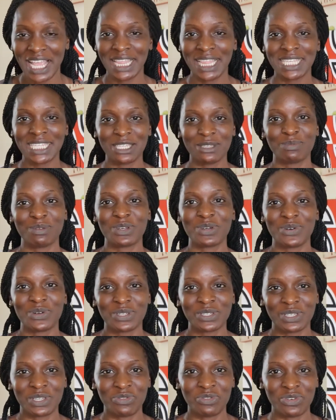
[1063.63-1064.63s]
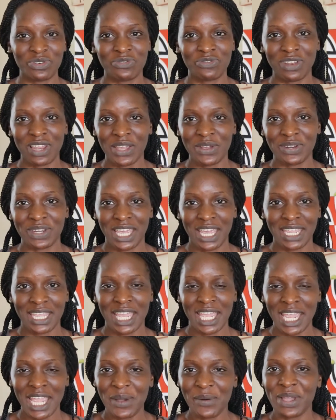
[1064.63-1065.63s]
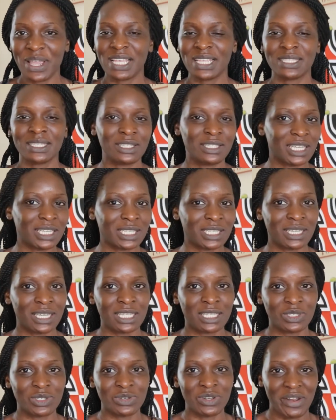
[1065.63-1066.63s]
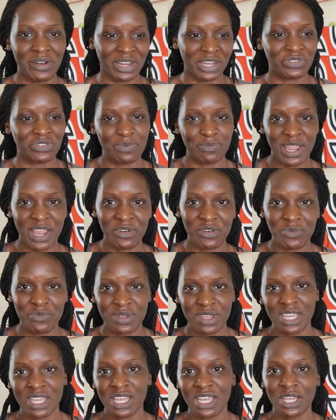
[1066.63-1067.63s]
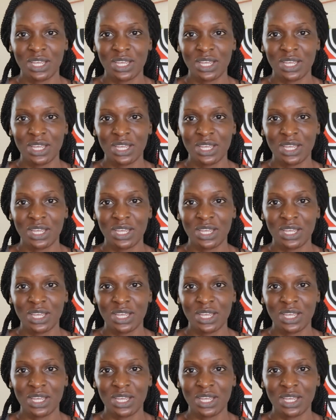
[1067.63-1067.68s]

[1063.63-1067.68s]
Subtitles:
This is because if you fly on Kenya Airways, it just gets you direct from Nairobi